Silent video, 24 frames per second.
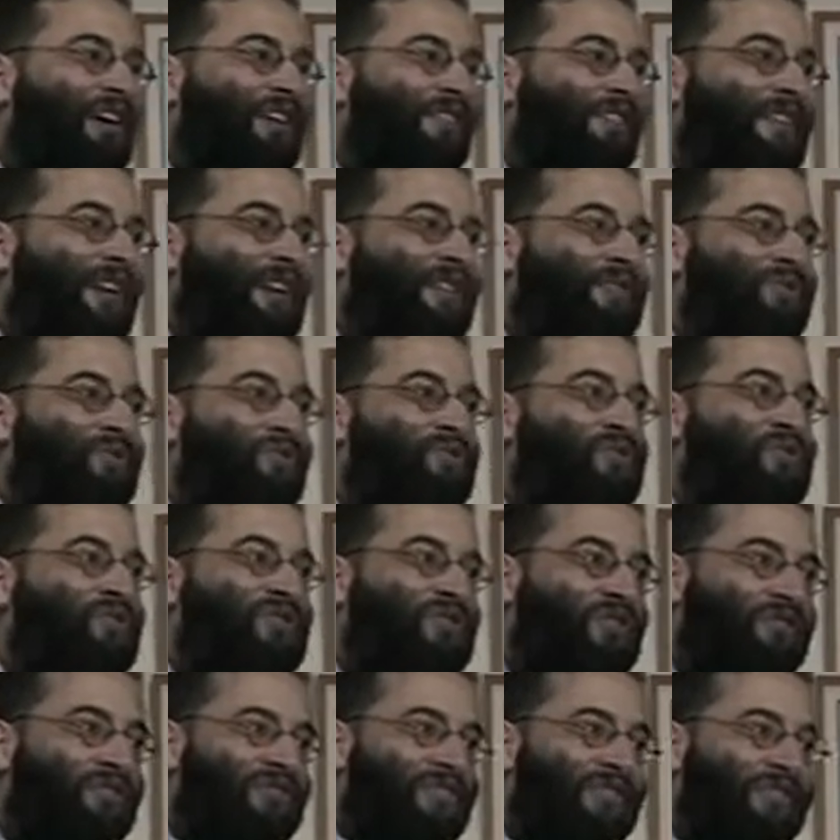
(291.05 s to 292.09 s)
than to
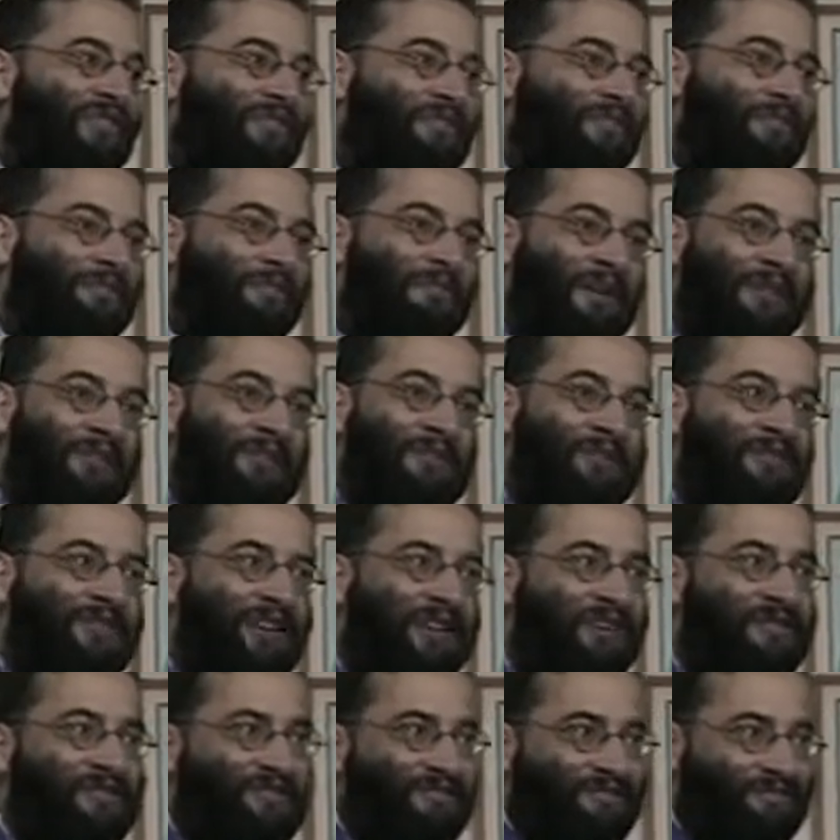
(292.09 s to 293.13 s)
study Michael
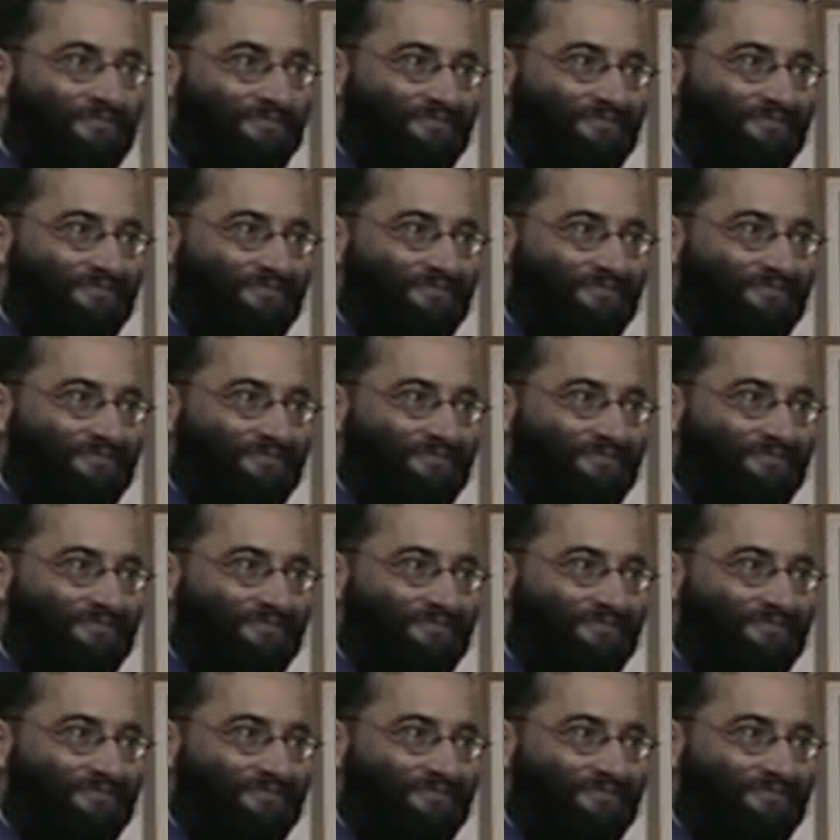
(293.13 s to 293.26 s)
Jackson,